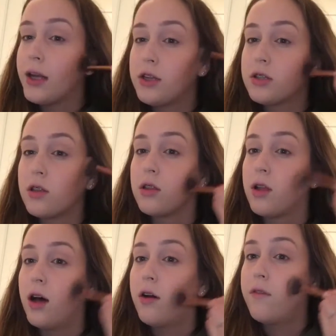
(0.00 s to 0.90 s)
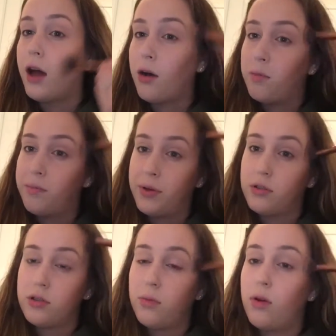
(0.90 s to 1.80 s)
I just love how
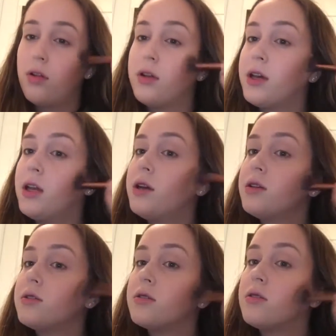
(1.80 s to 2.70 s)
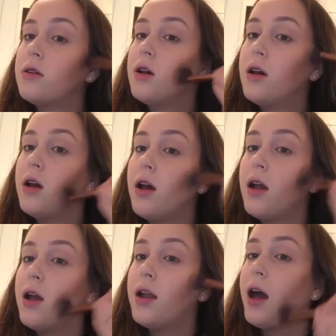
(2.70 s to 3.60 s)
buildable it is.
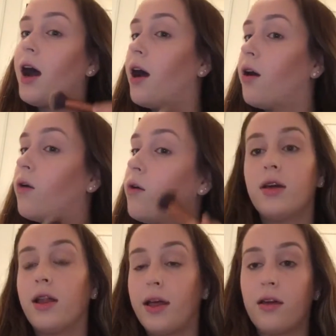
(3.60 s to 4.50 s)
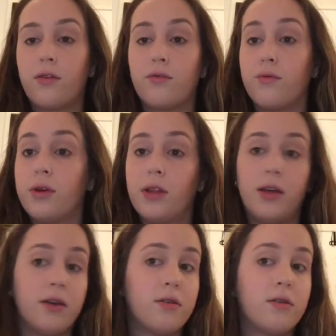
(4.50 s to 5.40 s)
and how it like
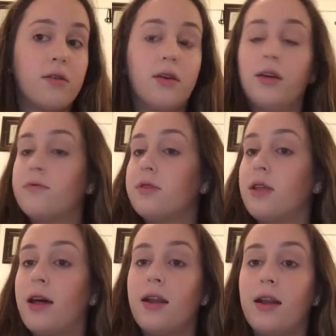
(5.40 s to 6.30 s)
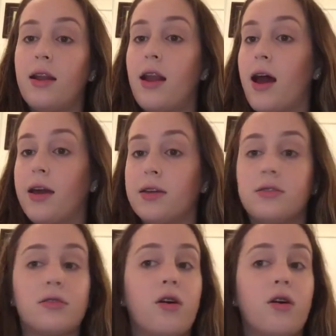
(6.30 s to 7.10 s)
really gives you that nice